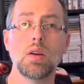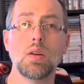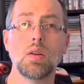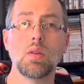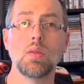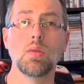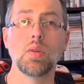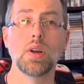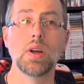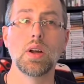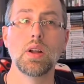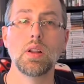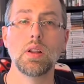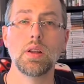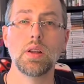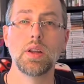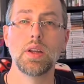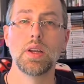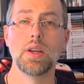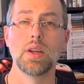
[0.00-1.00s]
Well,
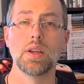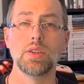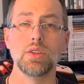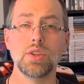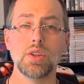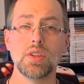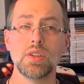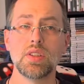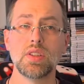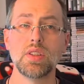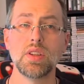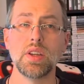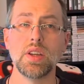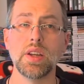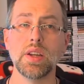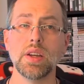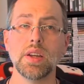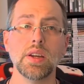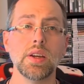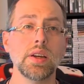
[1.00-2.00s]
as you can
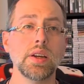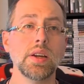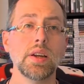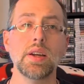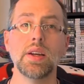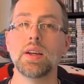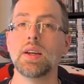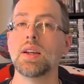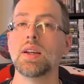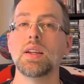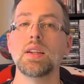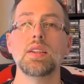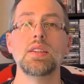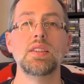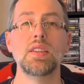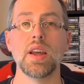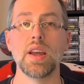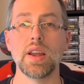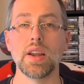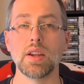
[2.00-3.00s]
see,
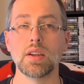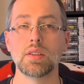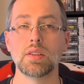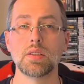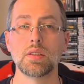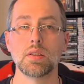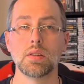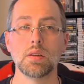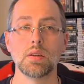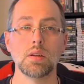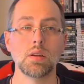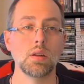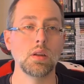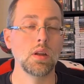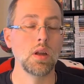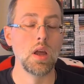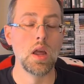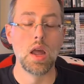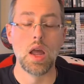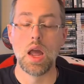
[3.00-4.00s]
tanks.
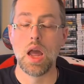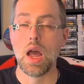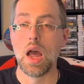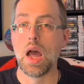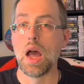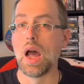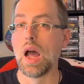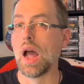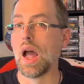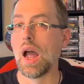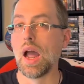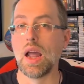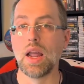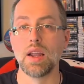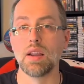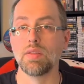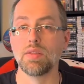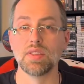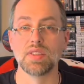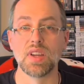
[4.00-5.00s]

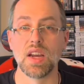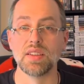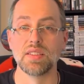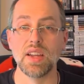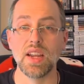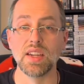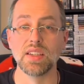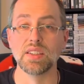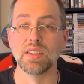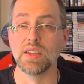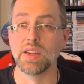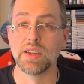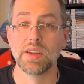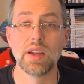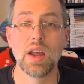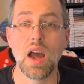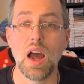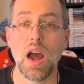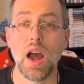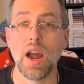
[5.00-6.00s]
If it's got tanks in it,
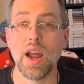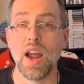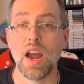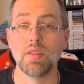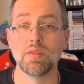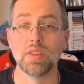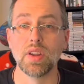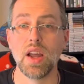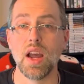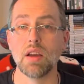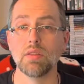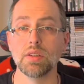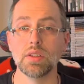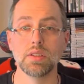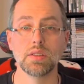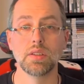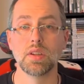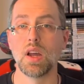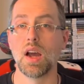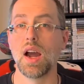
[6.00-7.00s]
I have to have it.
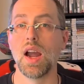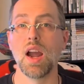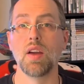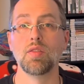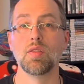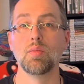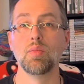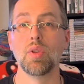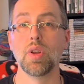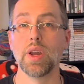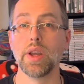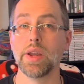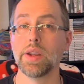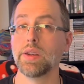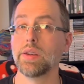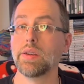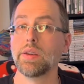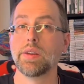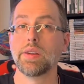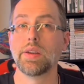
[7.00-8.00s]
I have to play it.
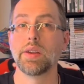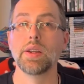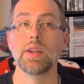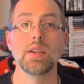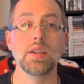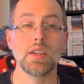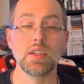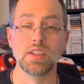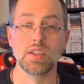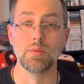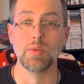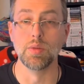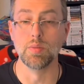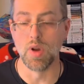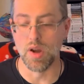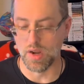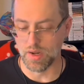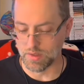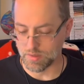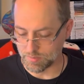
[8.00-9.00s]
It needs to be
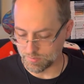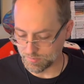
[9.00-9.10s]
mine.